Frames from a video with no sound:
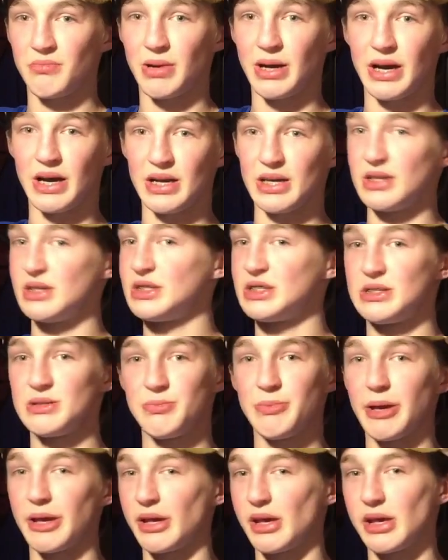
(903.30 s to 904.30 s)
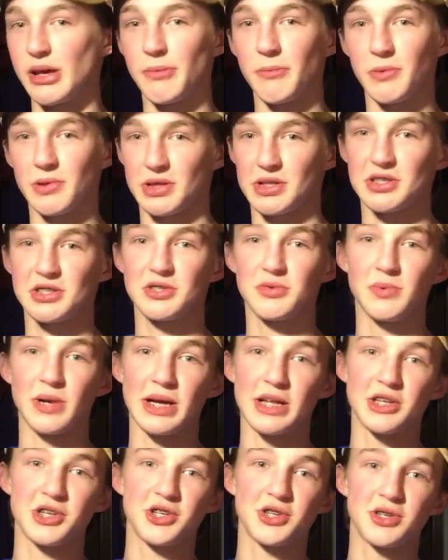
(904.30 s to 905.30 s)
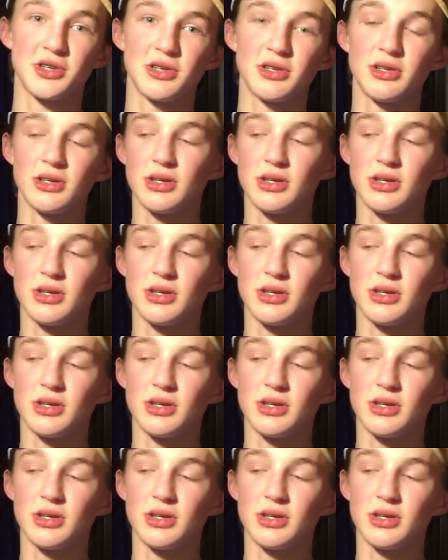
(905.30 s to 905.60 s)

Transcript: by spanking him with a switch